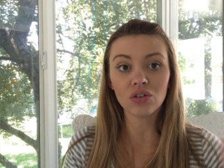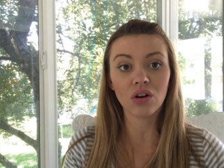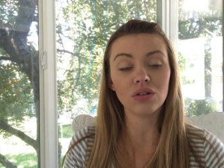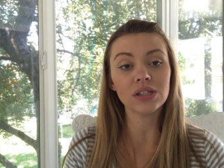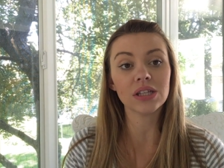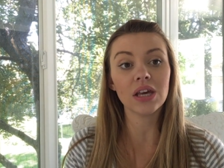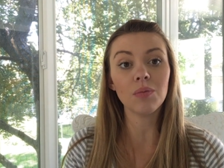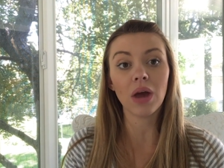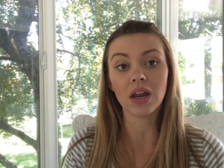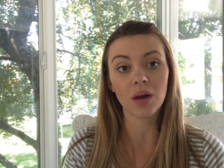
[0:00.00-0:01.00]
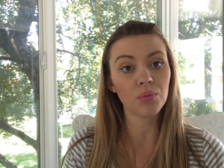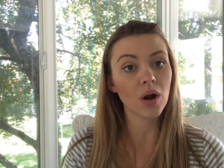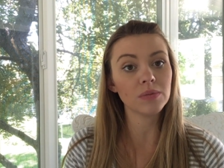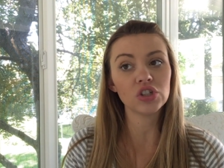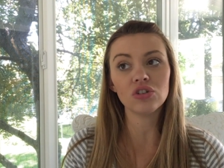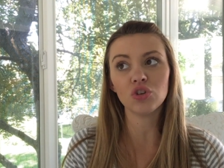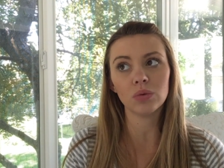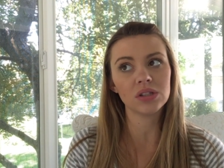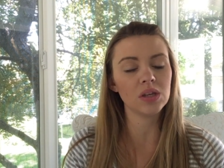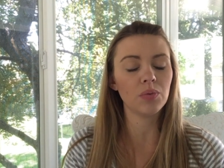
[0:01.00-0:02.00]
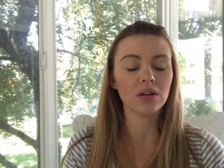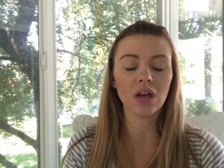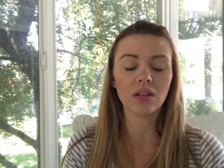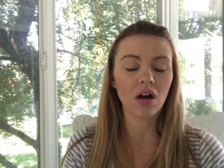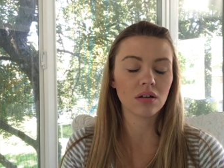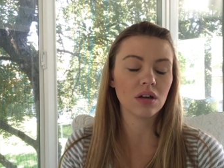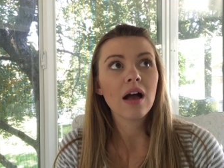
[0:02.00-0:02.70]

go to sleep, and I promise you, you will sleep all night long.